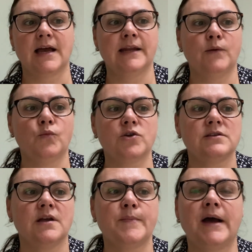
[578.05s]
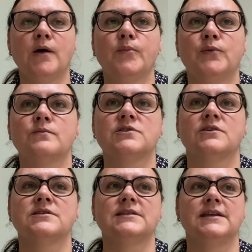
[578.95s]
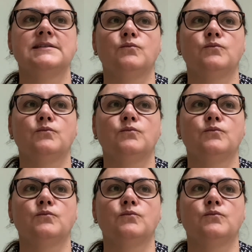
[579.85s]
and it wasn't about bums on seats.